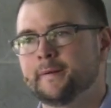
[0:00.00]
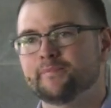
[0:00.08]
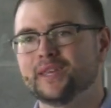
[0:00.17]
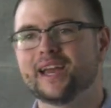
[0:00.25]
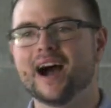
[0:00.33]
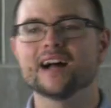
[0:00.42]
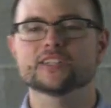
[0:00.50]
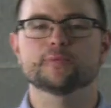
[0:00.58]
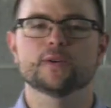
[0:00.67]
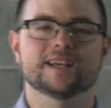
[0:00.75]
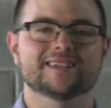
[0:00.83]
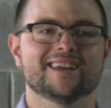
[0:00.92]
The
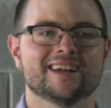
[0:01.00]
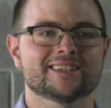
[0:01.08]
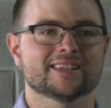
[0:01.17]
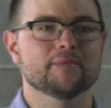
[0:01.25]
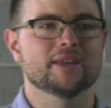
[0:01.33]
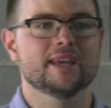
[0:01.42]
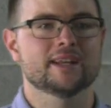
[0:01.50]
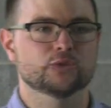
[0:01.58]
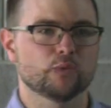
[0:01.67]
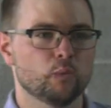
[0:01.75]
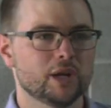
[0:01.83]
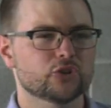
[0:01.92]
gospel has done something in
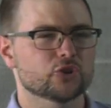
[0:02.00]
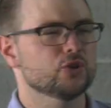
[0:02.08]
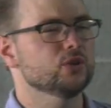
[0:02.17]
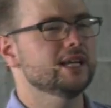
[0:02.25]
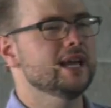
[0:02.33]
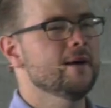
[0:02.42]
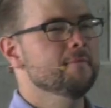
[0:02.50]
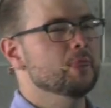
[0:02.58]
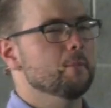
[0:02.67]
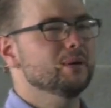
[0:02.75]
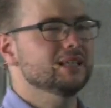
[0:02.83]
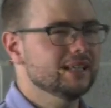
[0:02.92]
us. When we truly
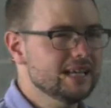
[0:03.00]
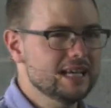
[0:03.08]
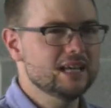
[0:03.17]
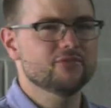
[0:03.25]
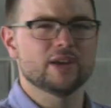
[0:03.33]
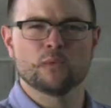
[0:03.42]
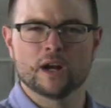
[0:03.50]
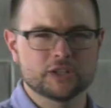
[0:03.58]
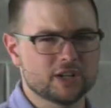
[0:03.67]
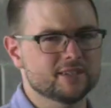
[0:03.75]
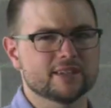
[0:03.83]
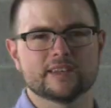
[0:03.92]
believe in what
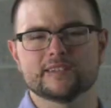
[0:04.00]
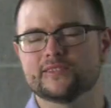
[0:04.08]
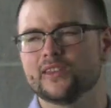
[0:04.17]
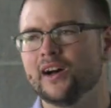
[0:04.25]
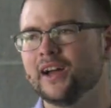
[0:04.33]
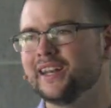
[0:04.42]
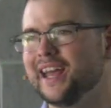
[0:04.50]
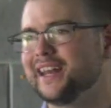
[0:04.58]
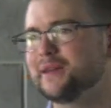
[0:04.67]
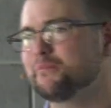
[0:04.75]
Jesus has done and